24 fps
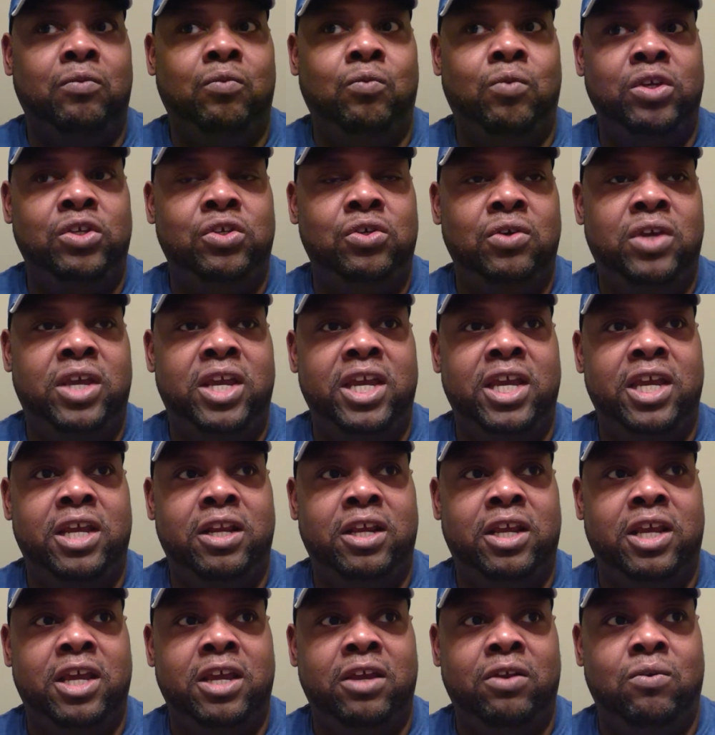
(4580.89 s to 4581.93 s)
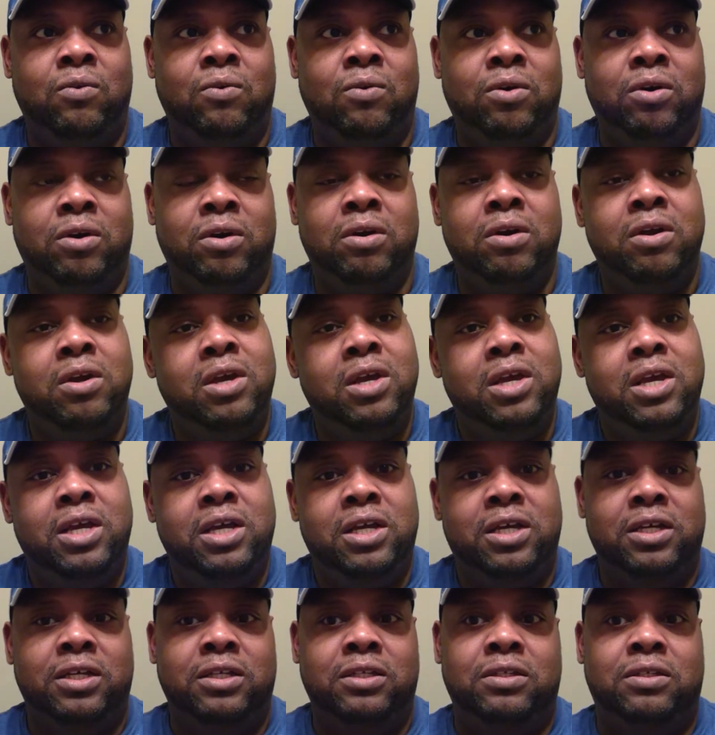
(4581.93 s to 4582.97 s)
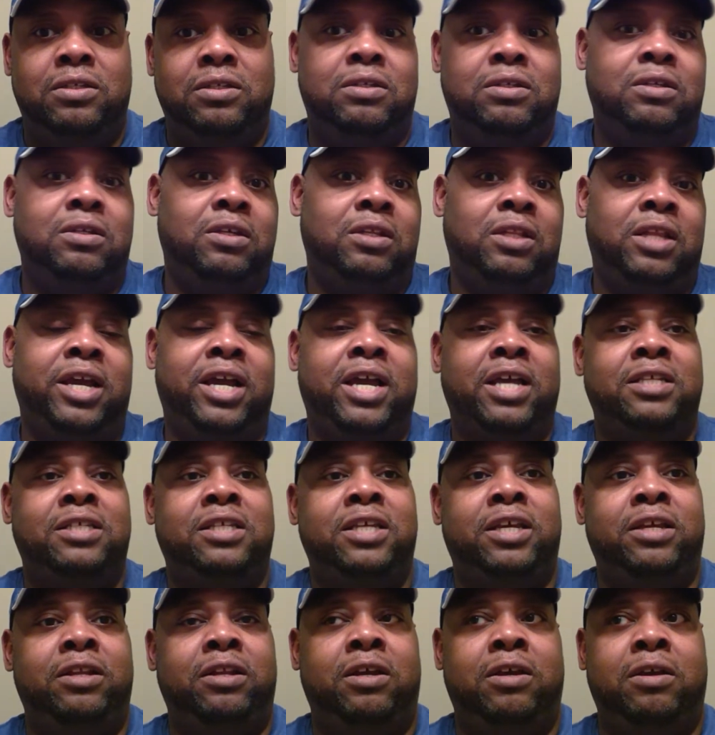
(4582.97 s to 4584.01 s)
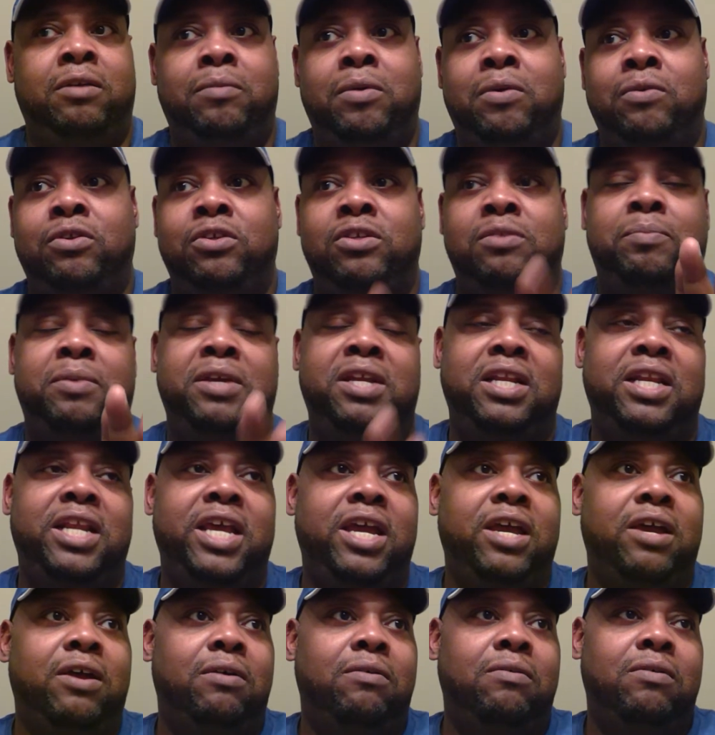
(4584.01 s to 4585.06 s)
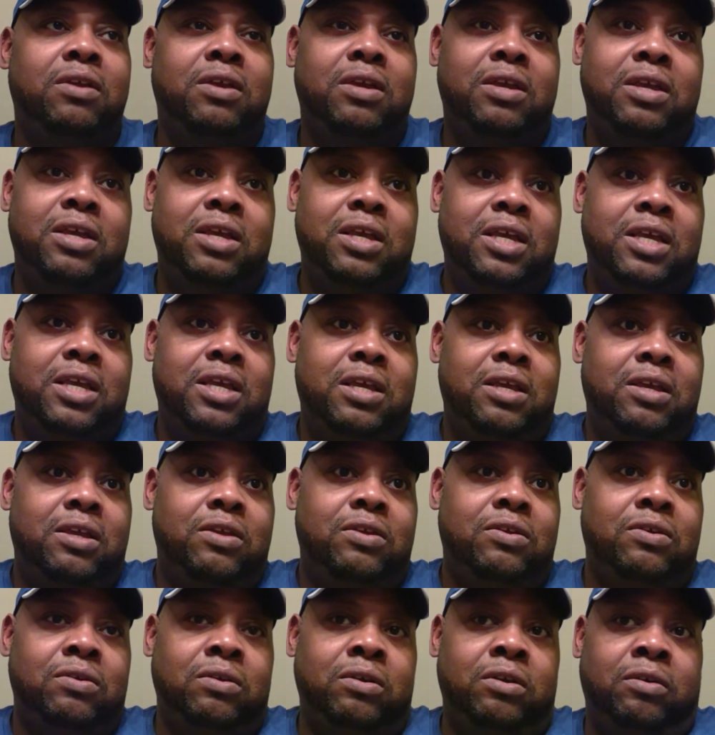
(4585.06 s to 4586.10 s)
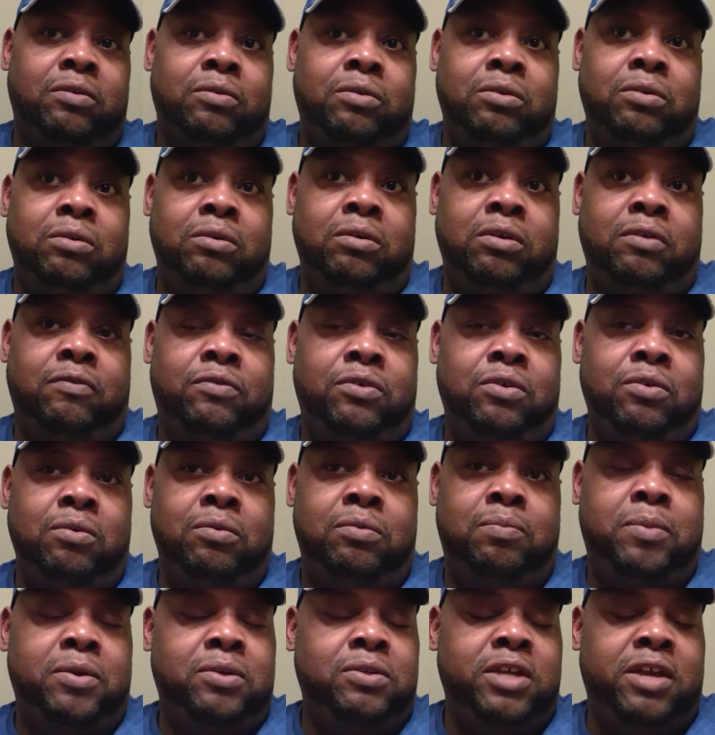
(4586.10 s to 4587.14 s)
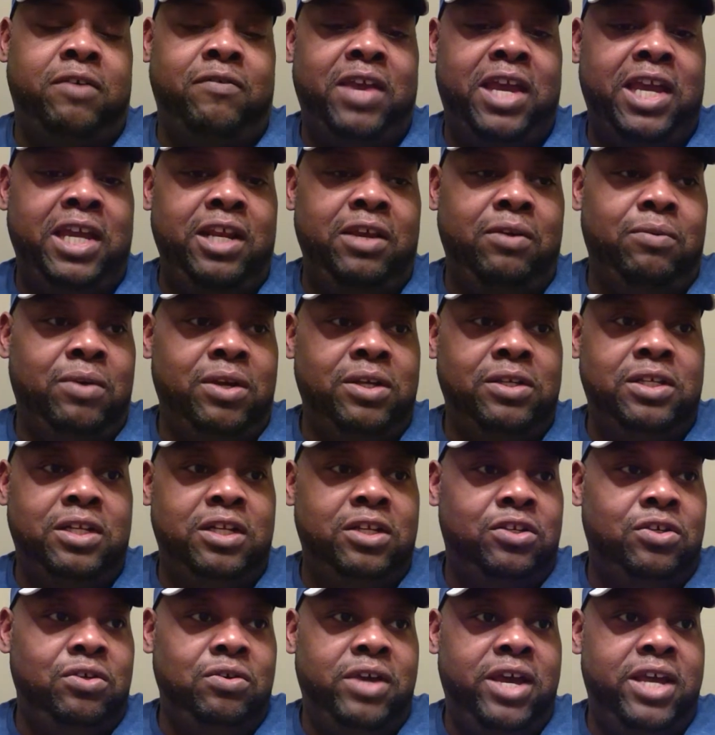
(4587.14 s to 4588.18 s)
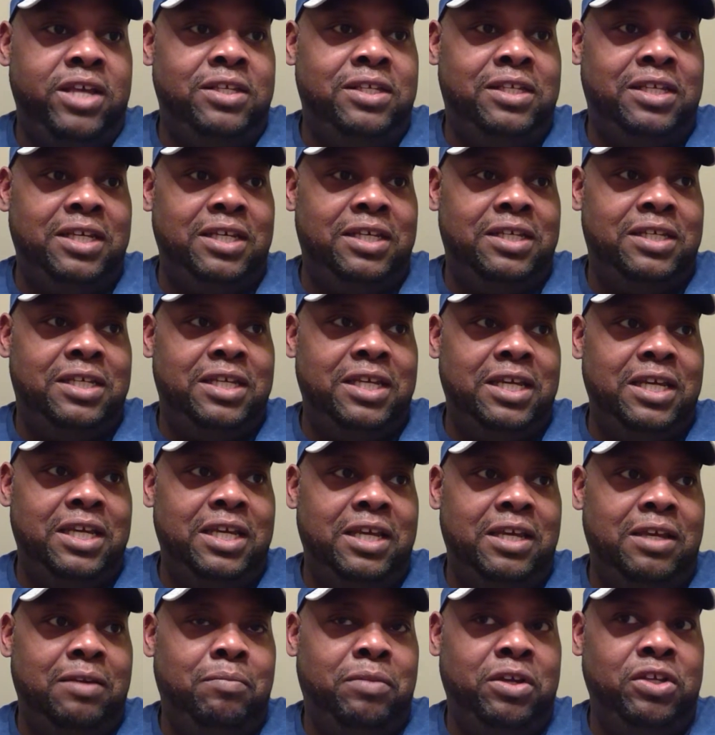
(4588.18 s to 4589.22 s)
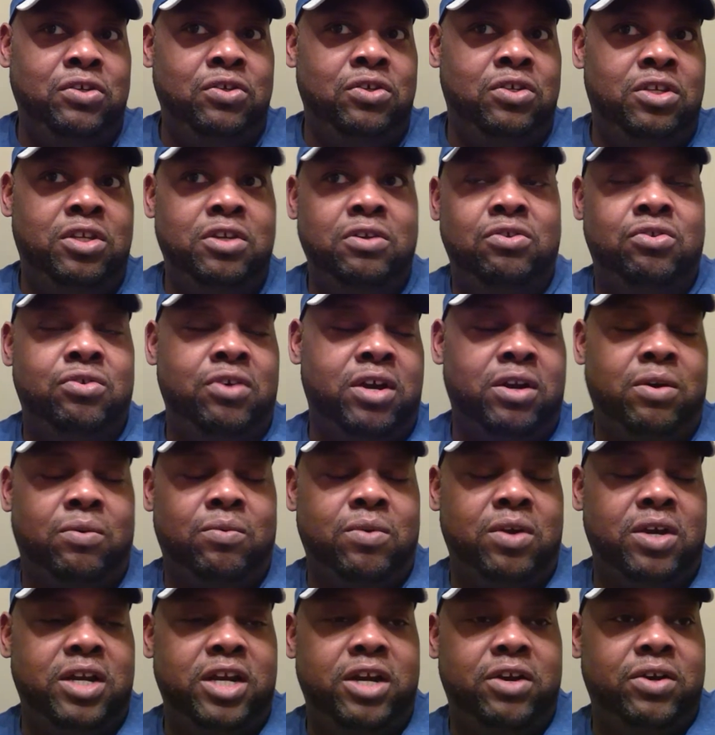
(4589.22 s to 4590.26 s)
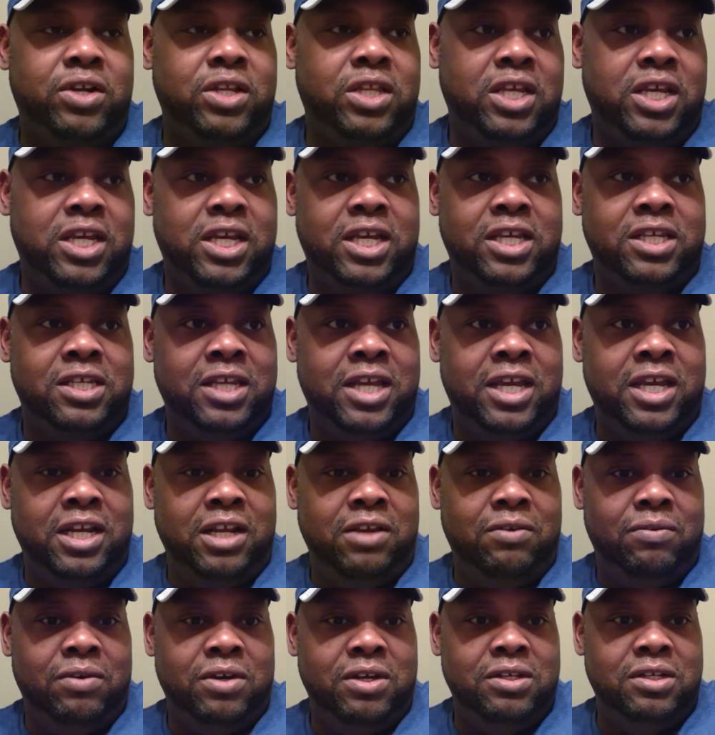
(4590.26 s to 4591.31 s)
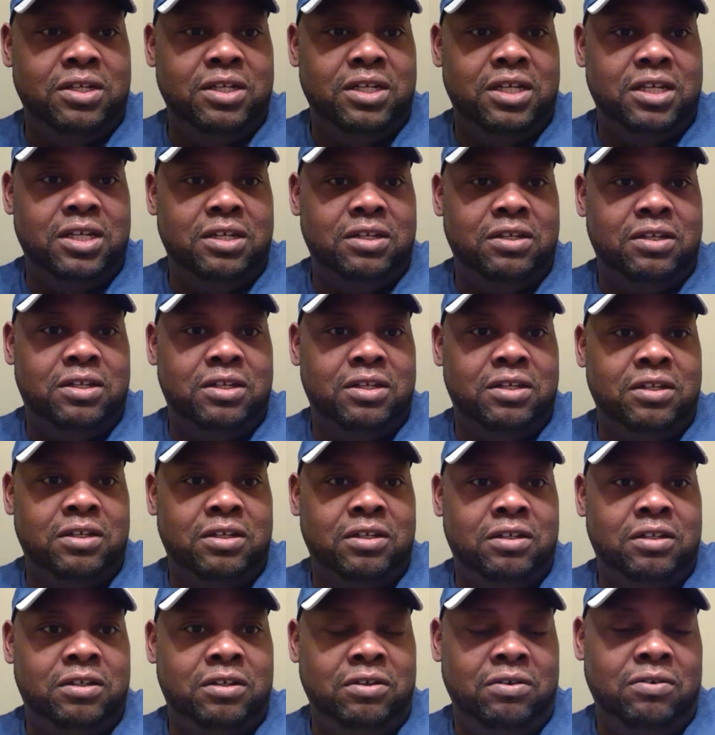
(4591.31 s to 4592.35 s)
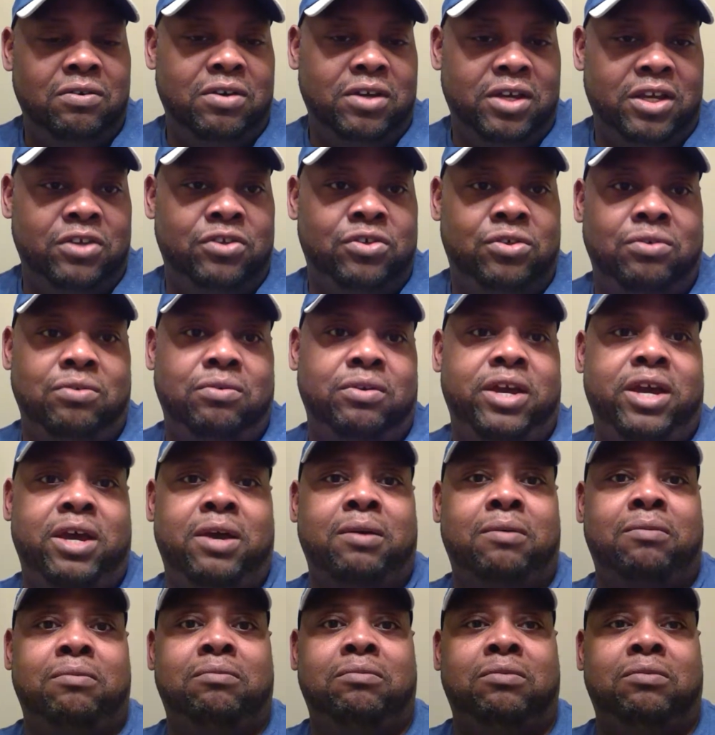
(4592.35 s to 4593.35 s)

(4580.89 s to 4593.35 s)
which you can and can't order. Because, like I said, on the spin down, if you're supposed to have 80 residents, you got 60, but you're still trying to run everything as 80 residents, you're going to get chewed out.